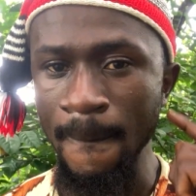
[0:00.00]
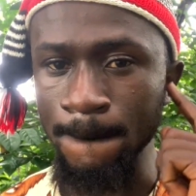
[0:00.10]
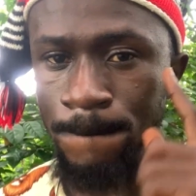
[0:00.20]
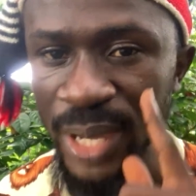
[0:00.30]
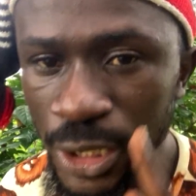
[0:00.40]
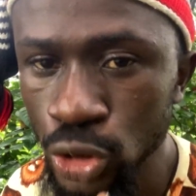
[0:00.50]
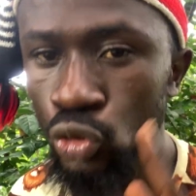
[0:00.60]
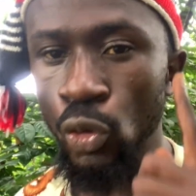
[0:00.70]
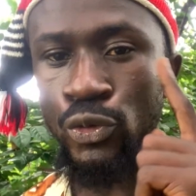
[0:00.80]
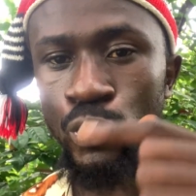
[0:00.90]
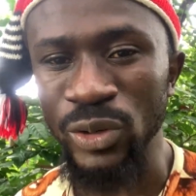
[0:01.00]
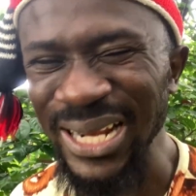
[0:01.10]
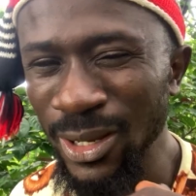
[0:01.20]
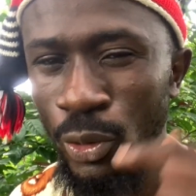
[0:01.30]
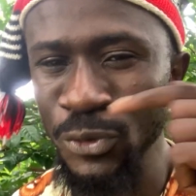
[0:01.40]
Make sure you
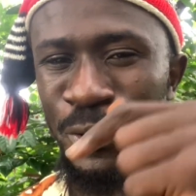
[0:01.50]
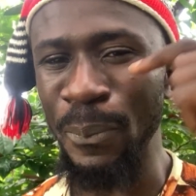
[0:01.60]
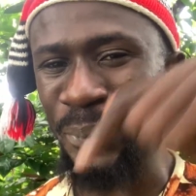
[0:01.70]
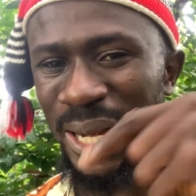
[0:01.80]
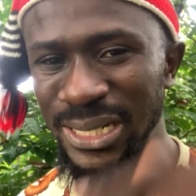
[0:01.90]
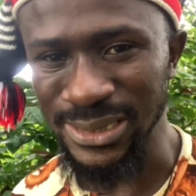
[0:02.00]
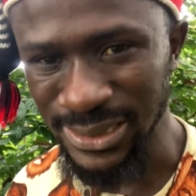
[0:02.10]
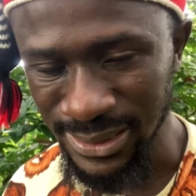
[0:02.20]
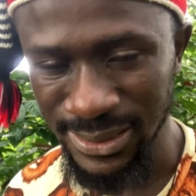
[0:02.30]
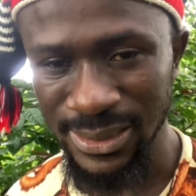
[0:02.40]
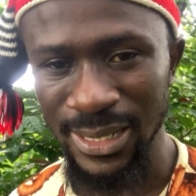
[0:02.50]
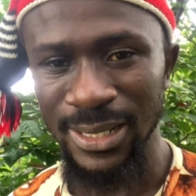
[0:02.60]
record your practices.